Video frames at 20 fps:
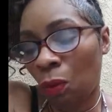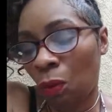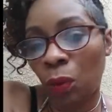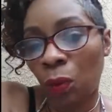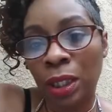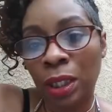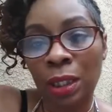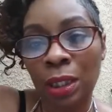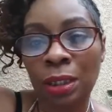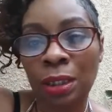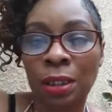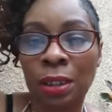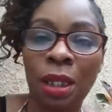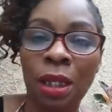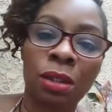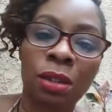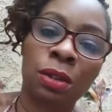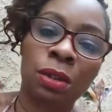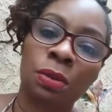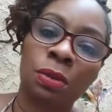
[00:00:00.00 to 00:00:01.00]
we
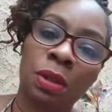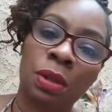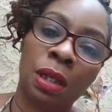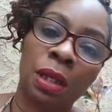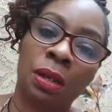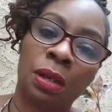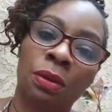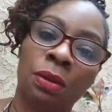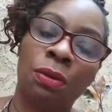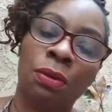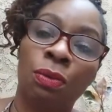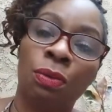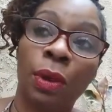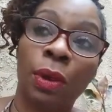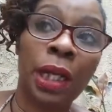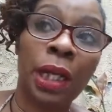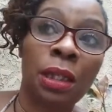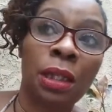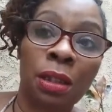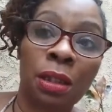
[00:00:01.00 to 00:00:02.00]
tend to then
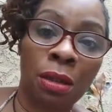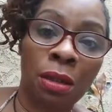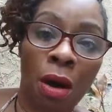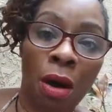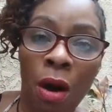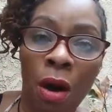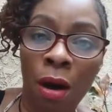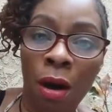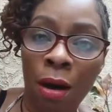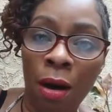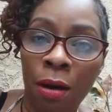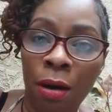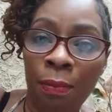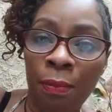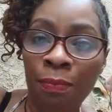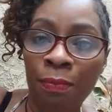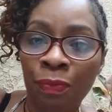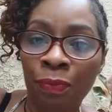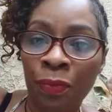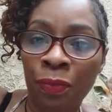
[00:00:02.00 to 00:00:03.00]
raise
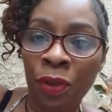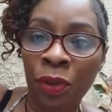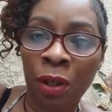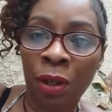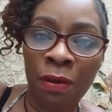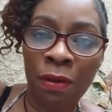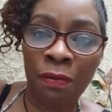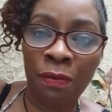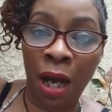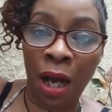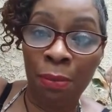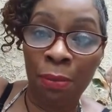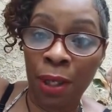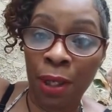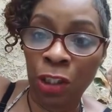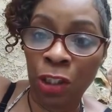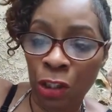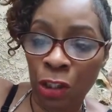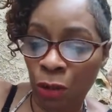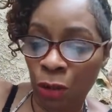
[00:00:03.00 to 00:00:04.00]
our
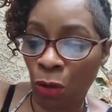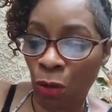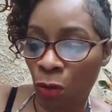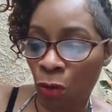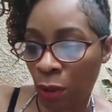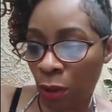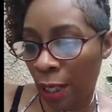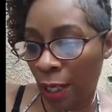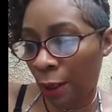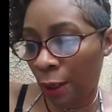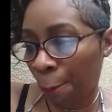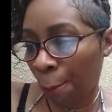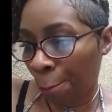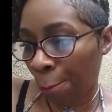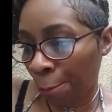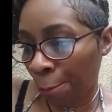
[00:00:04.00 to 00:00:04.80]
vibrational rate.